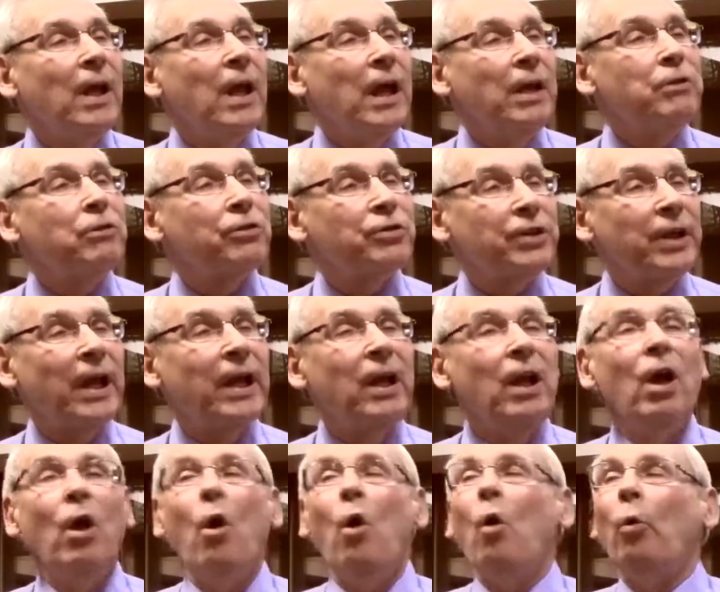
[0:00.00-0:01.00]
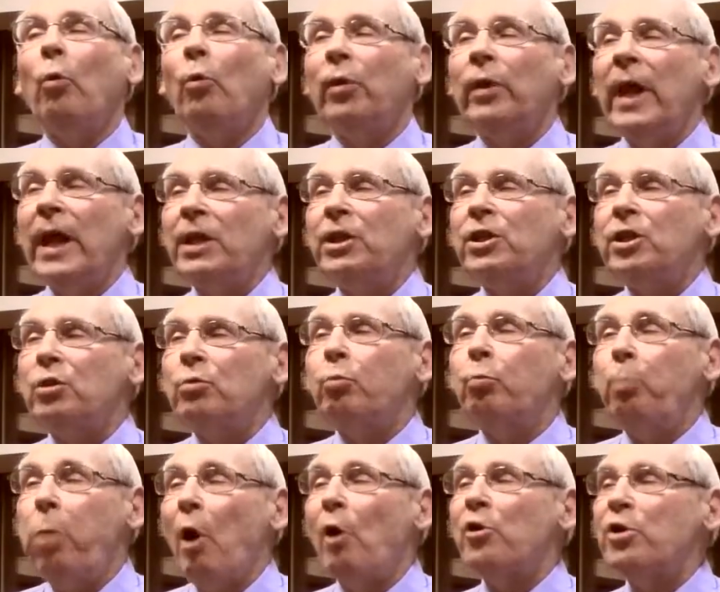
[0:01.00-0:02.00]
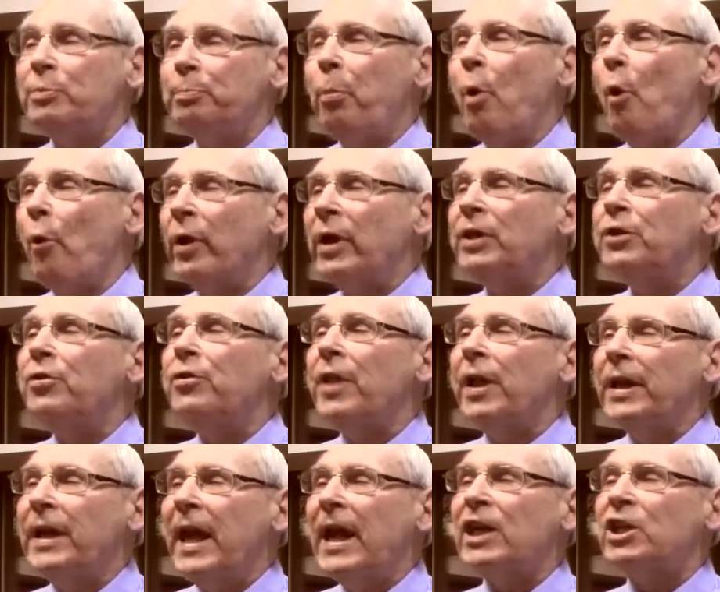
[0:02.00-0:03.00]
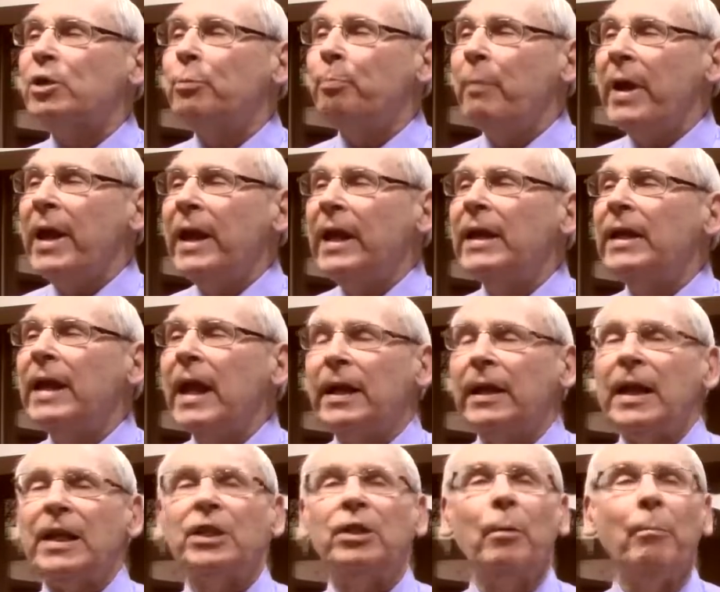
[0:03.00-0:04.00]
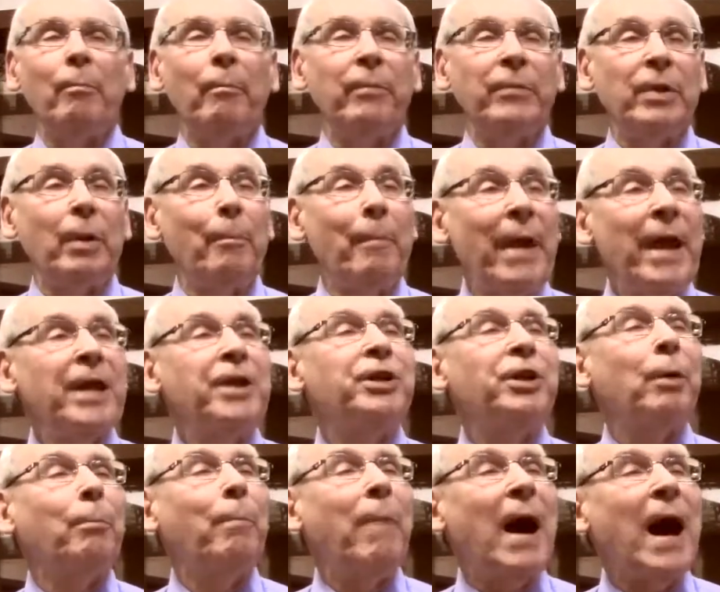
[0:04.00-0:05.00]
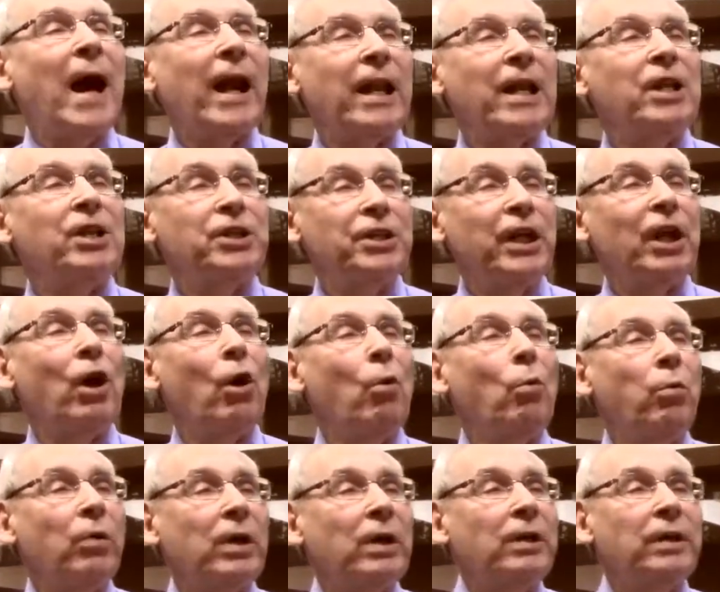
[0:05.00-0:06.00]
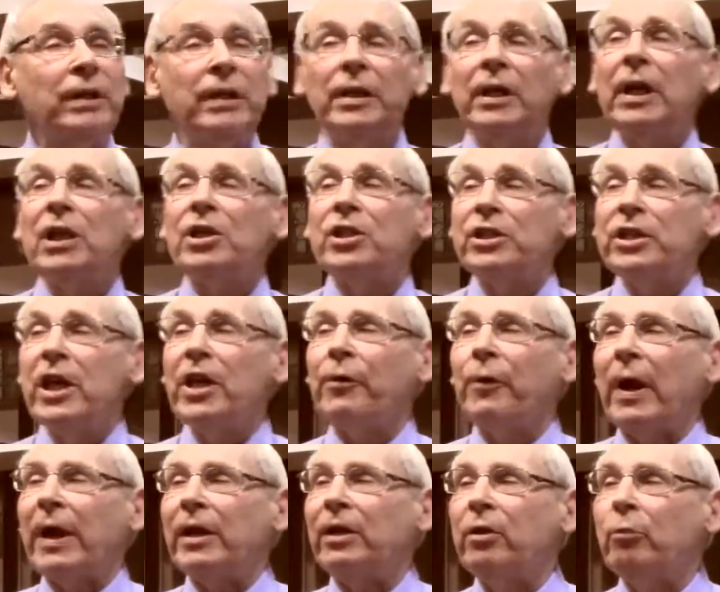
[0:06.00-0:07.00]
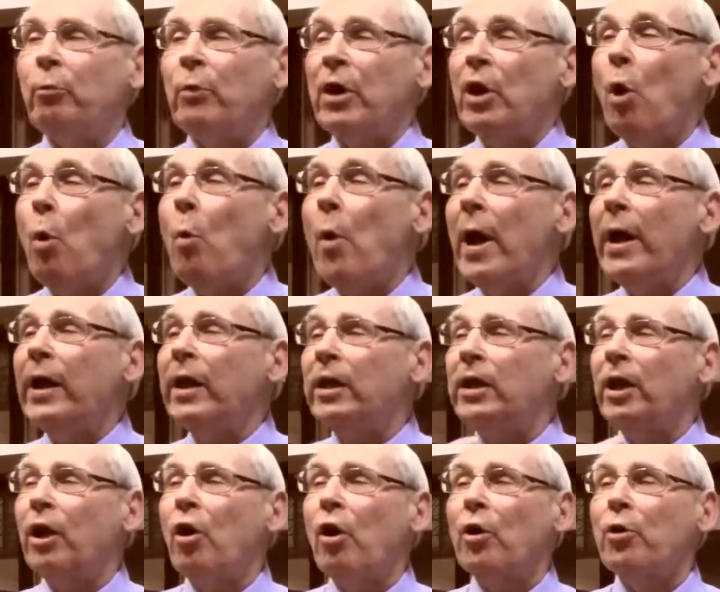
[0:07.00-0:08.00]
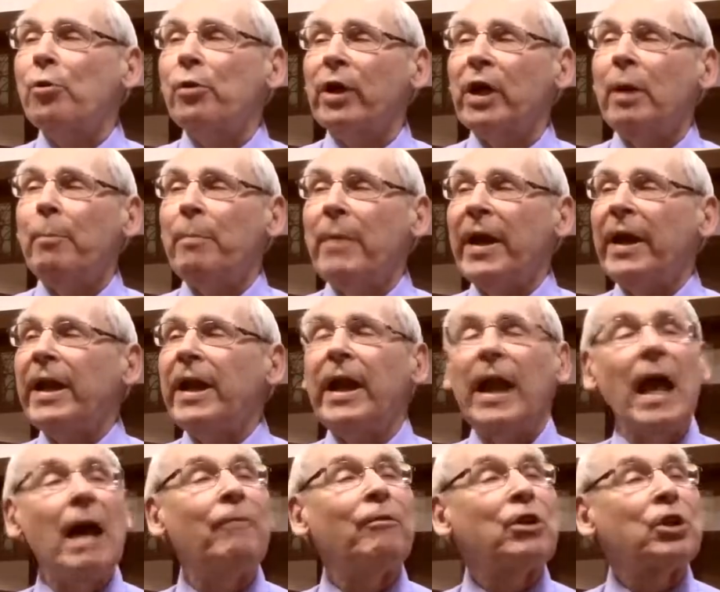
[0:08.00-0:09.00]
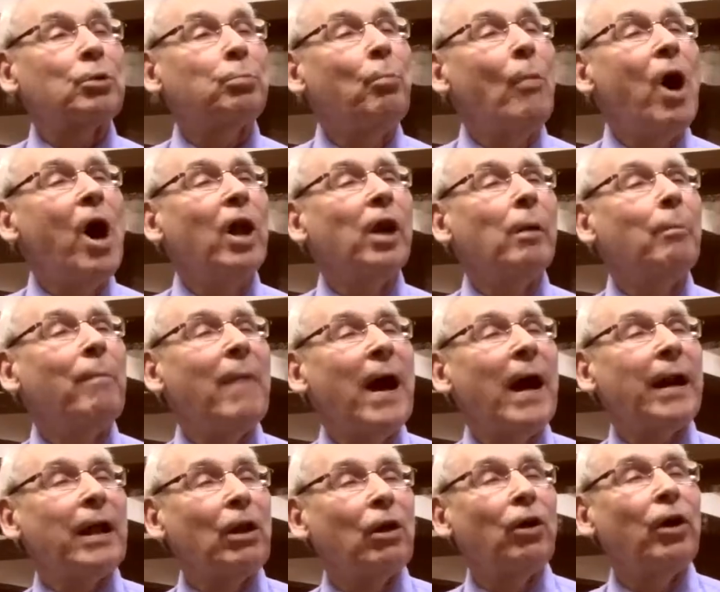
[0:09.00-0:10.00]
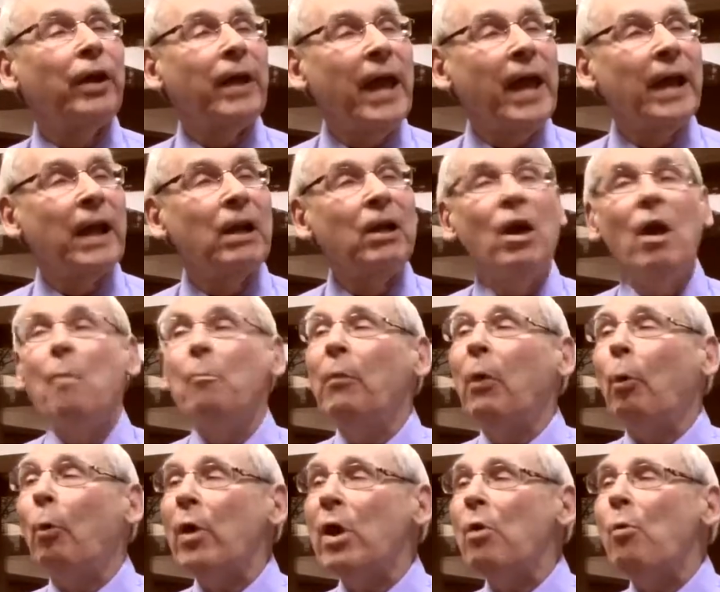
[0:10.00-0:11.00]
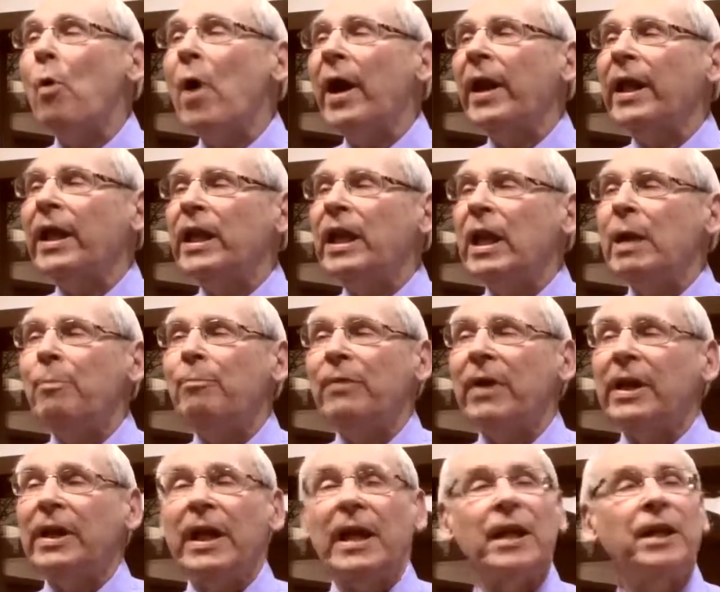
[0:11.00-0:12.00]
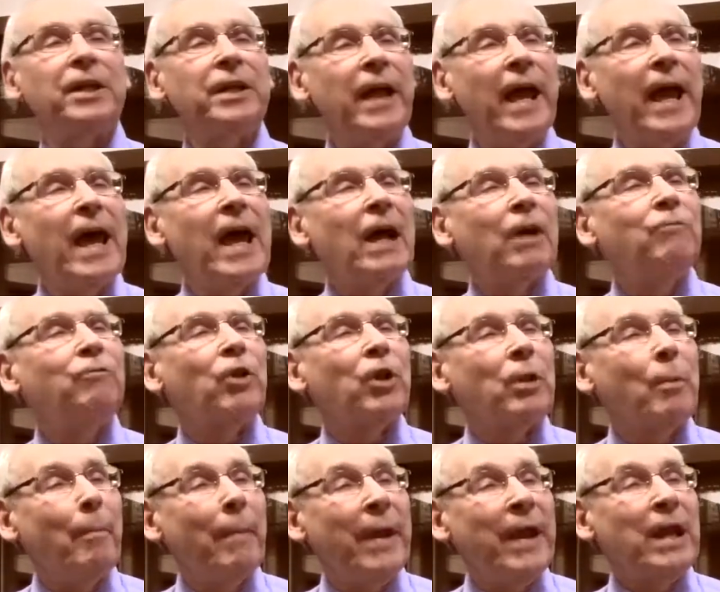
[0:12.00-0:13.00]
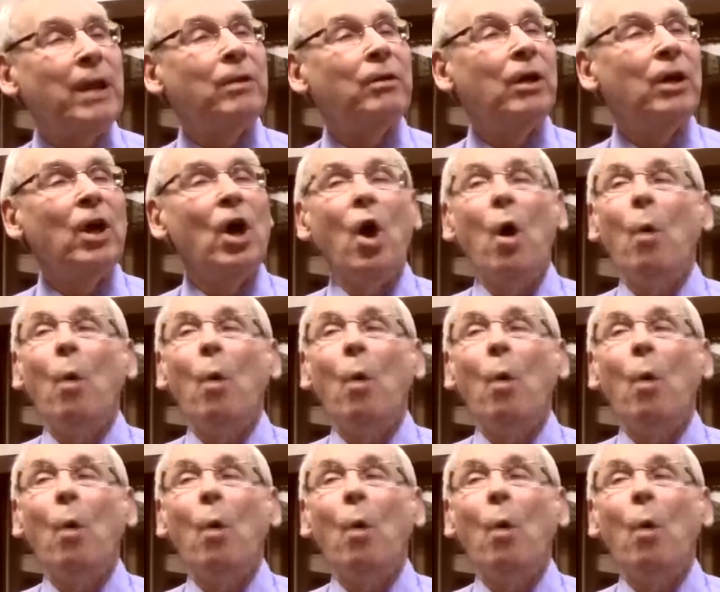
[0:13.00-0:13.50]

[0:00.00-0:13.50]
And you'll say, let's postpone it to the next meeting and let the major body still consider it. We don't want it to go to a committee and have a smaller body look at it, but we want to keep it intact for the main